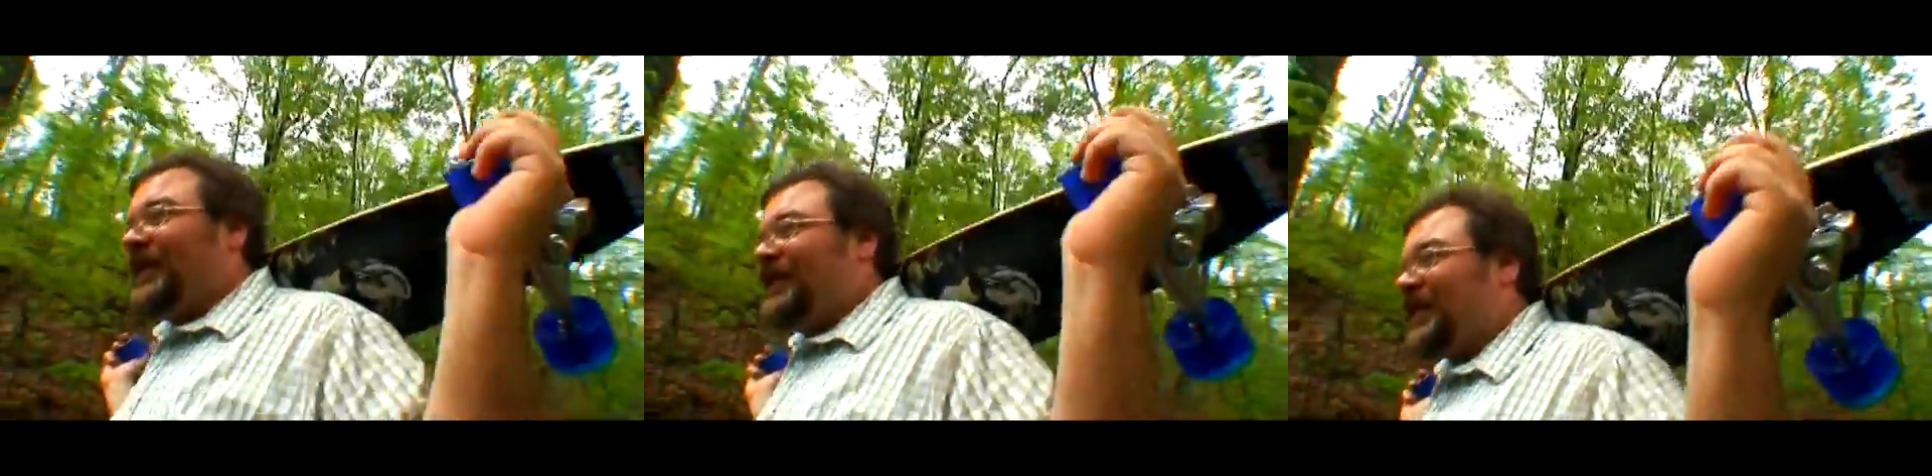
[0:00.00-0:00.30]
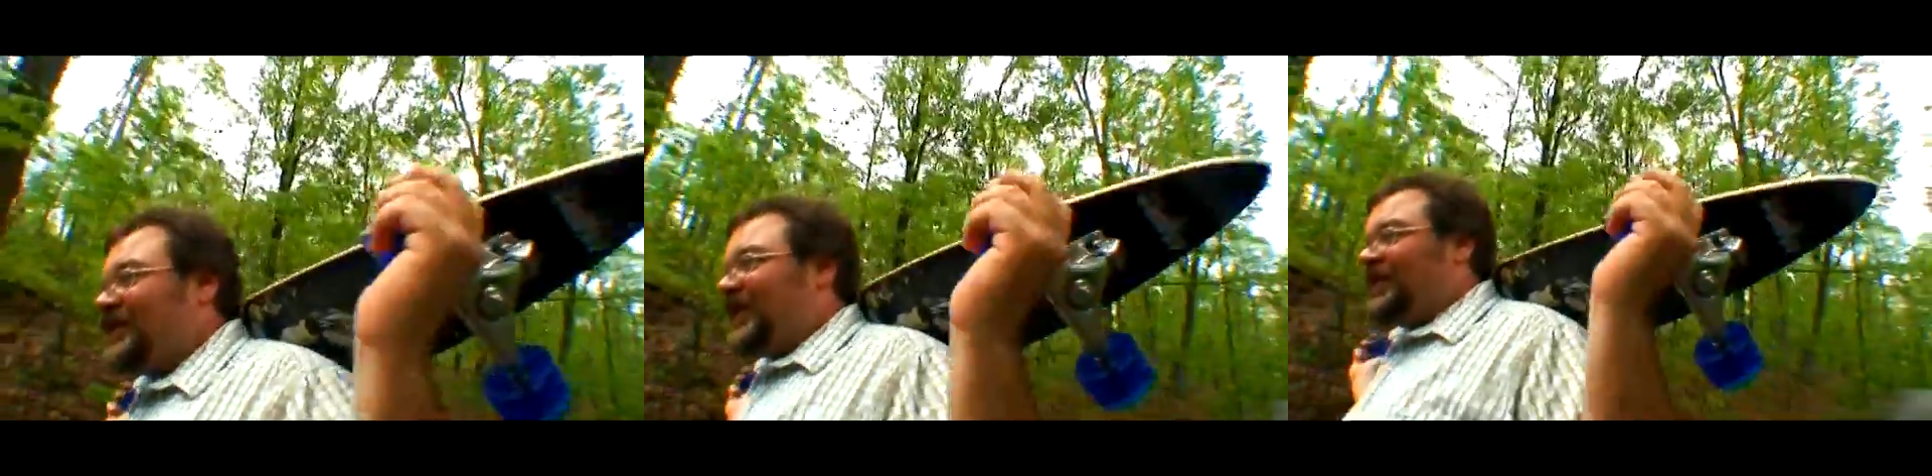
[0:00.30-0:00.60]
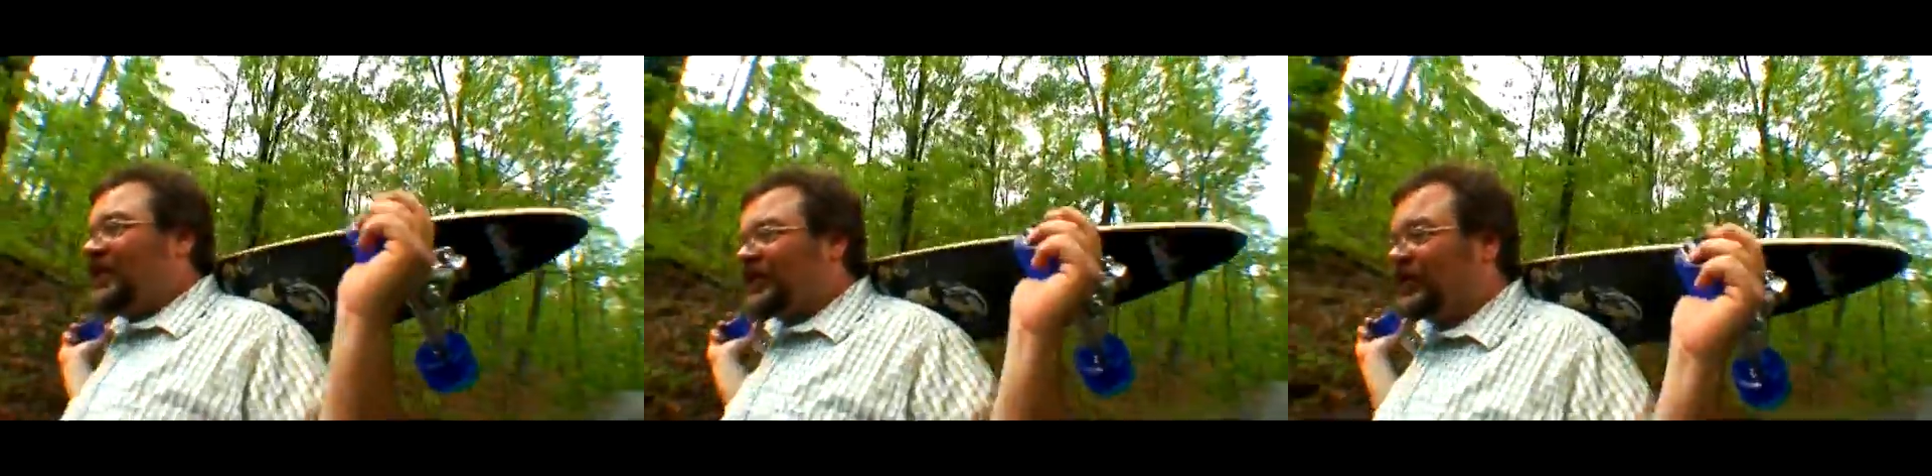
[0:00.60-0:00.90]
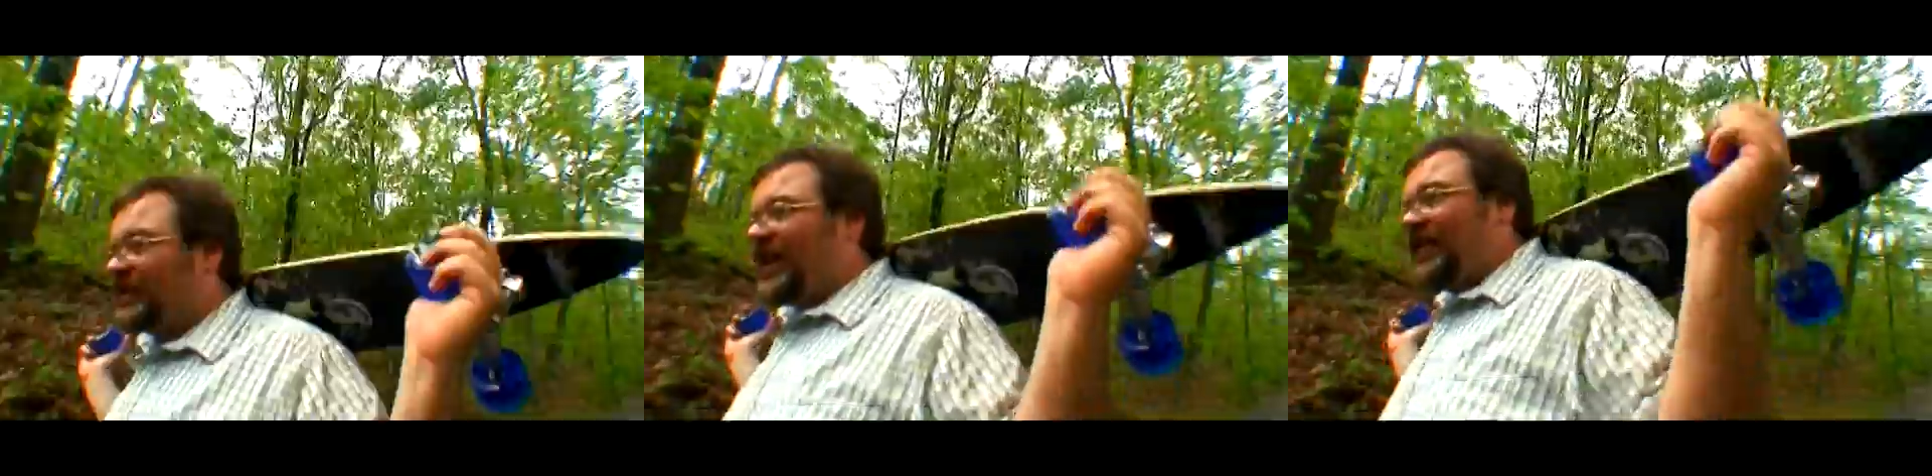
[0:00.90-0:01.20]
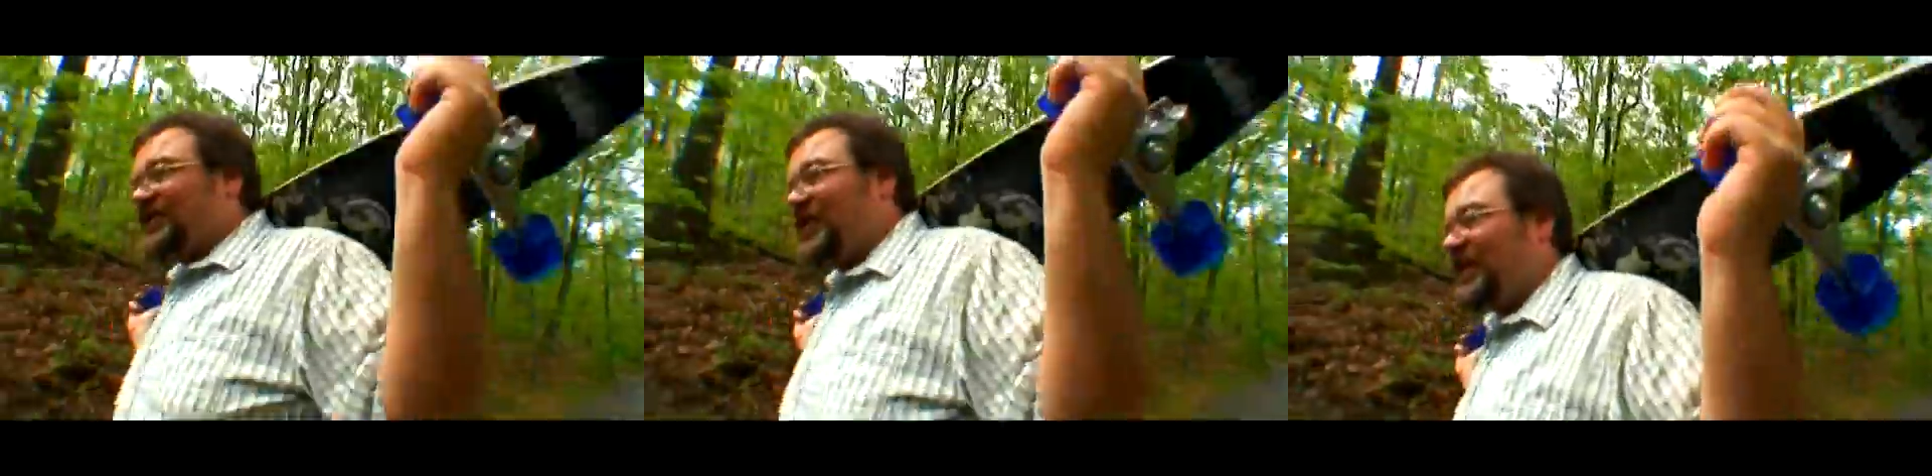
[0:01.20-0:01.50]
Next thing you know, there's
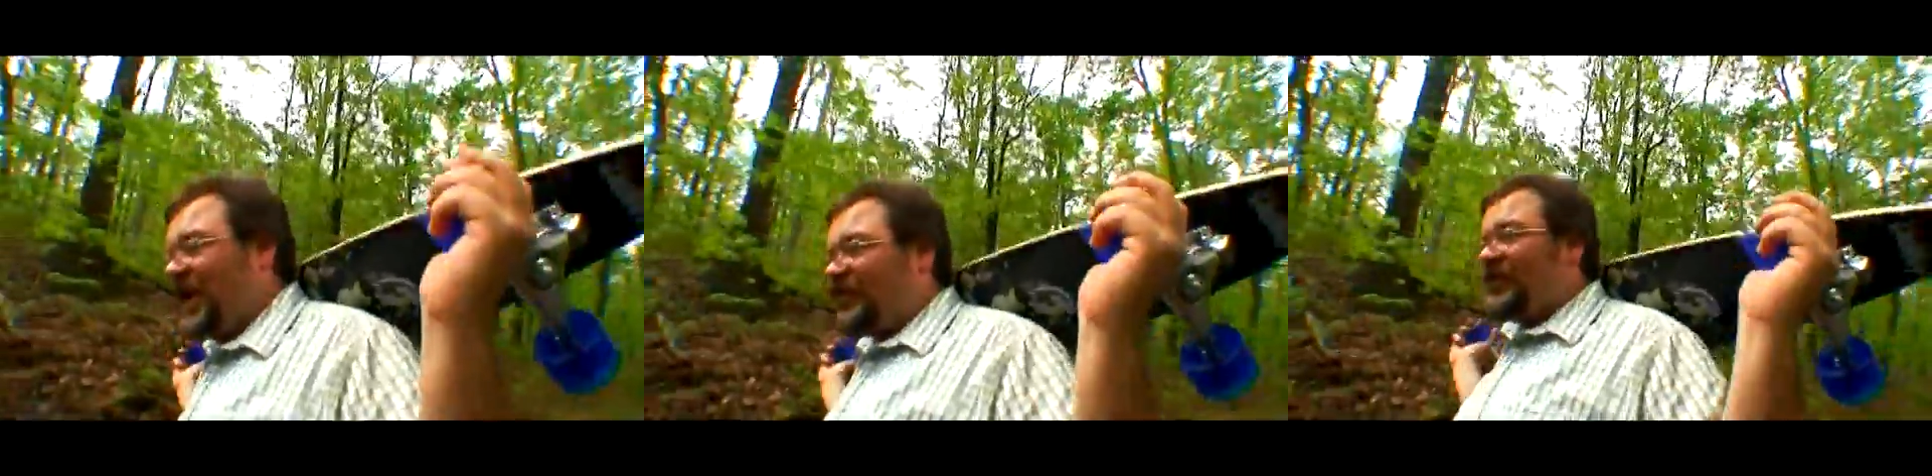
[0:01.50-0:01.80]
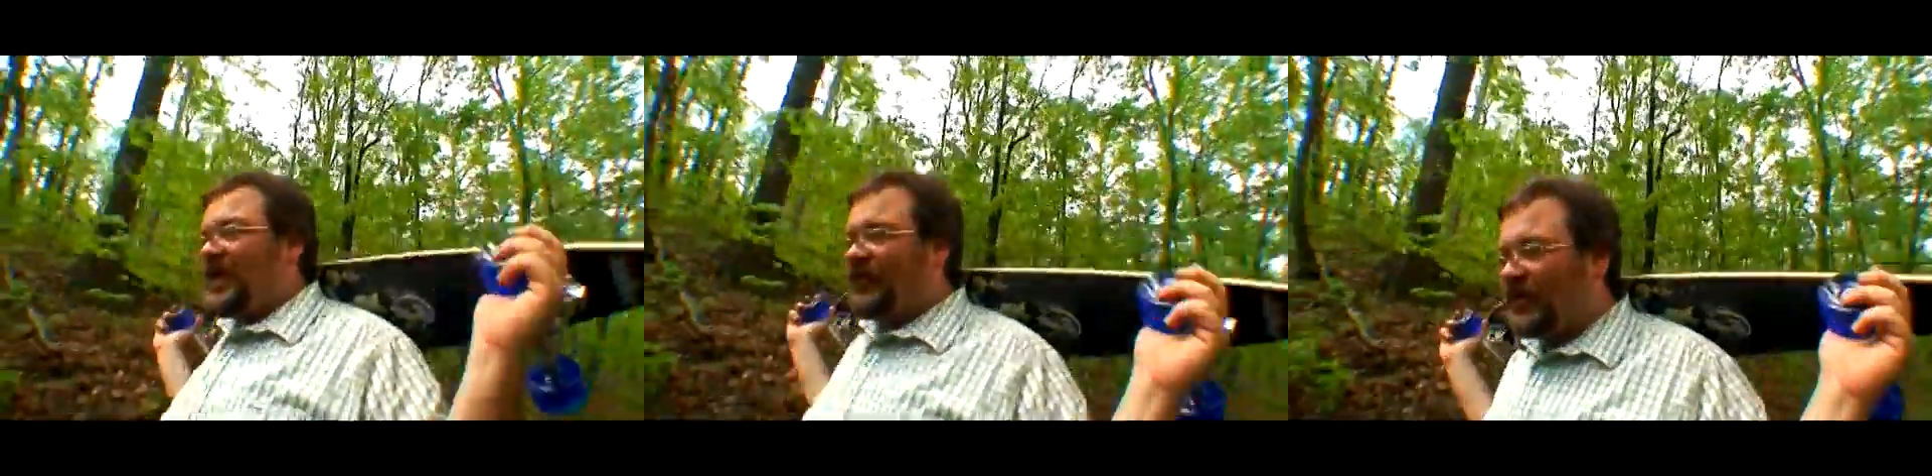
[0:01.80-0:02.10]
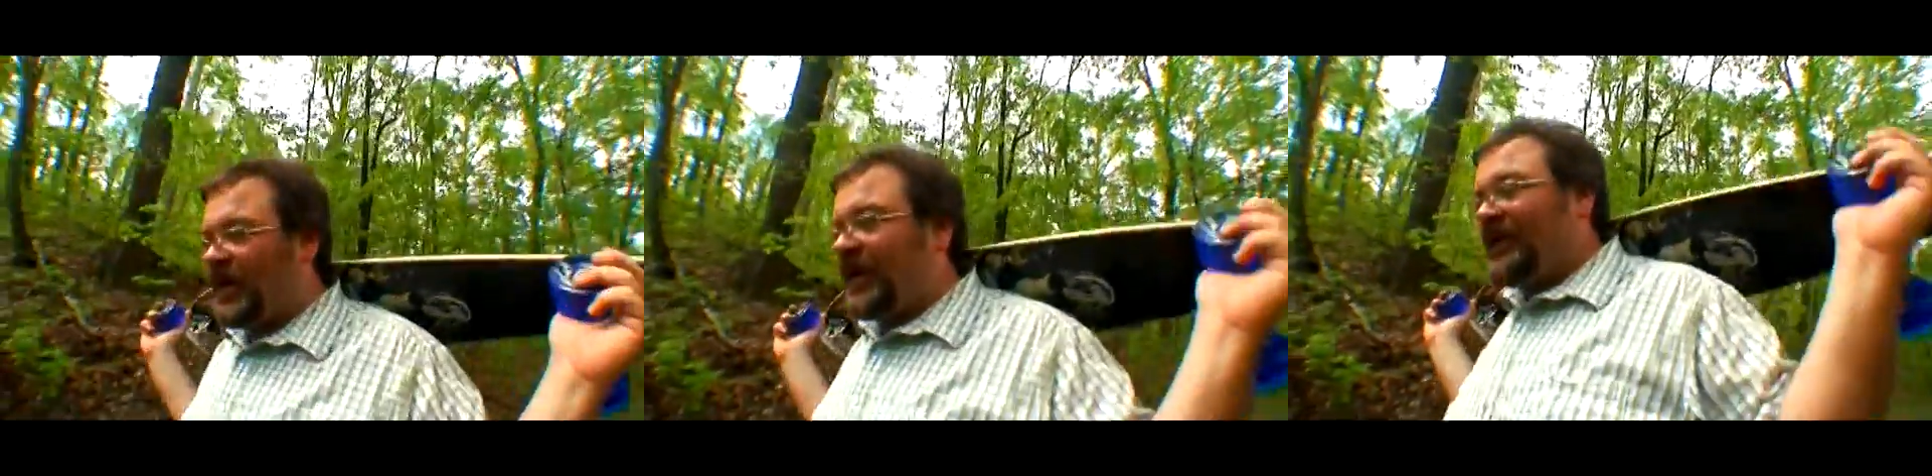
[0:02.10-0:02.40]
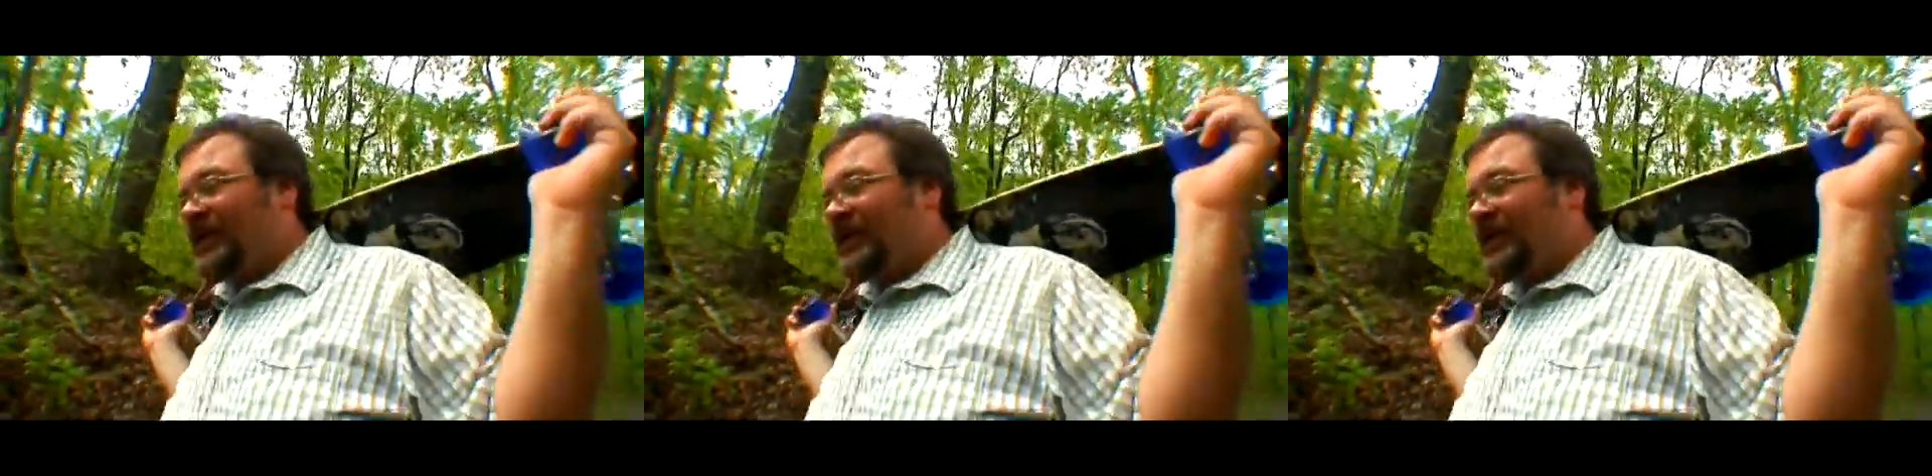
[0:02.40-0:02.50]
carrots coming out from everywhere.